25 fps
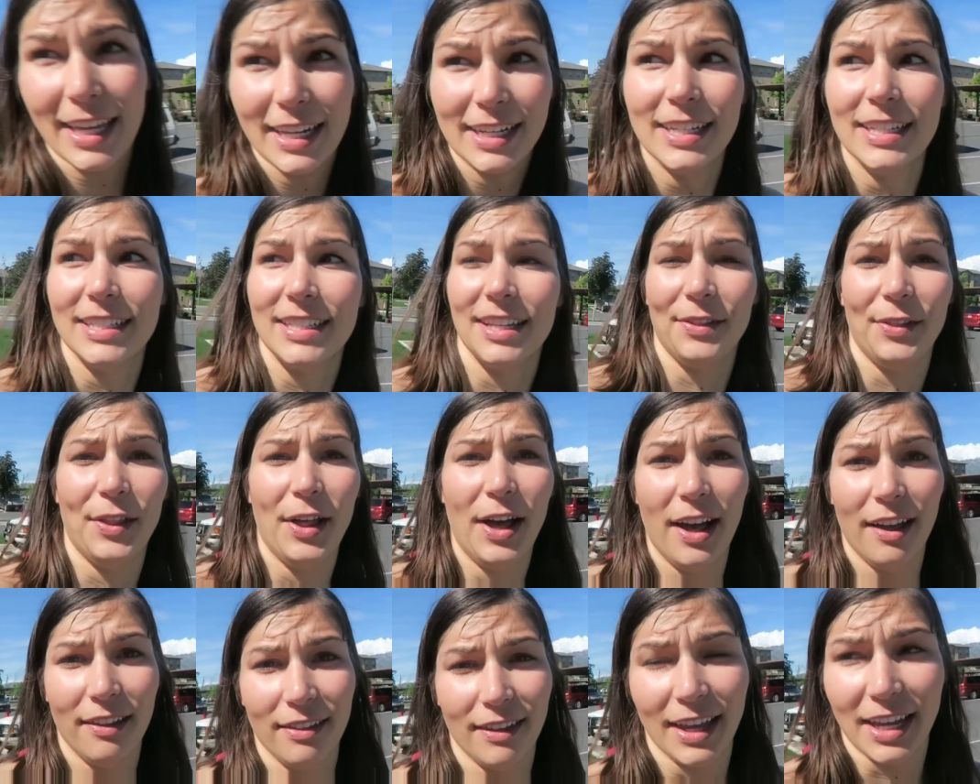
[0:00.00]
kid is a
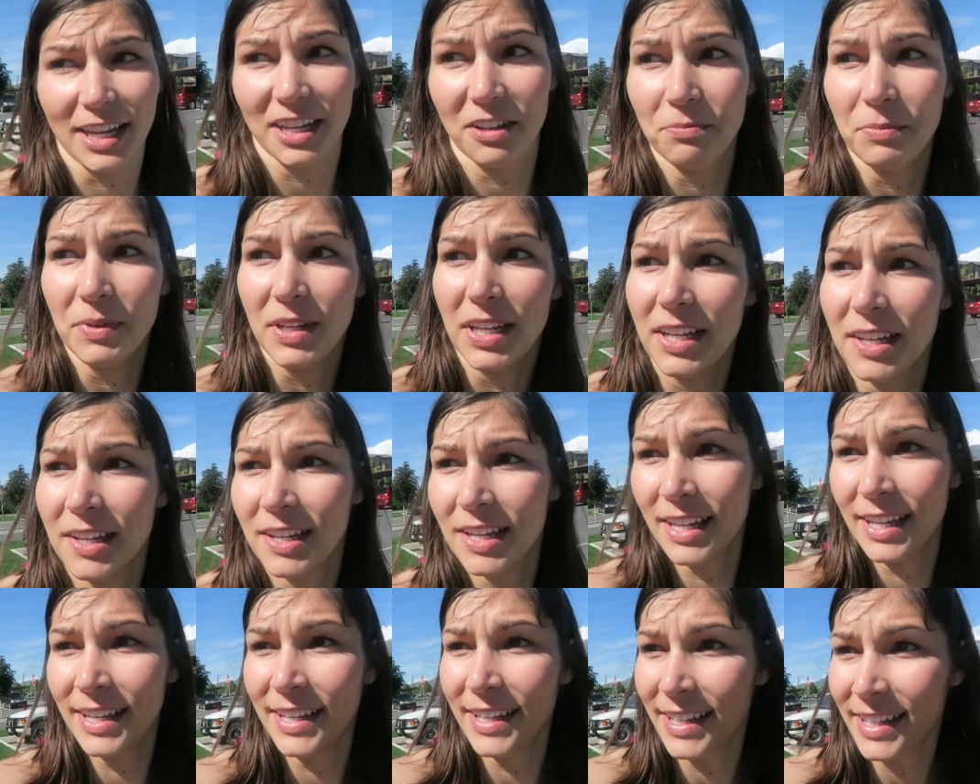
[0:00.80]
lot like me
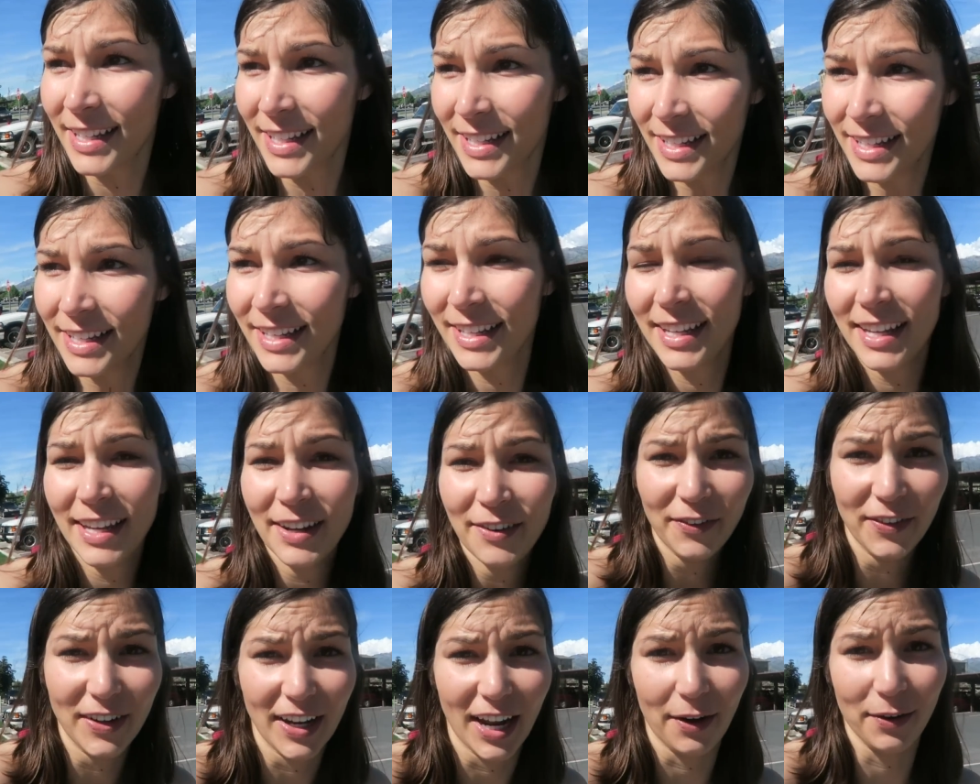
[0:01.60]

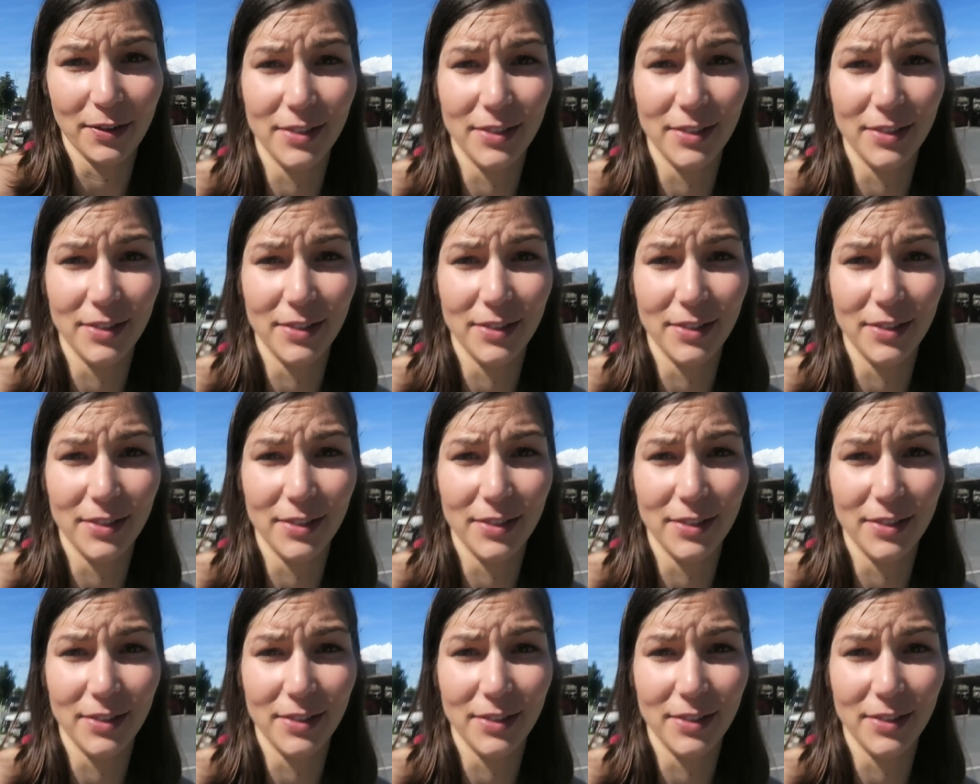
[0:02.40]
when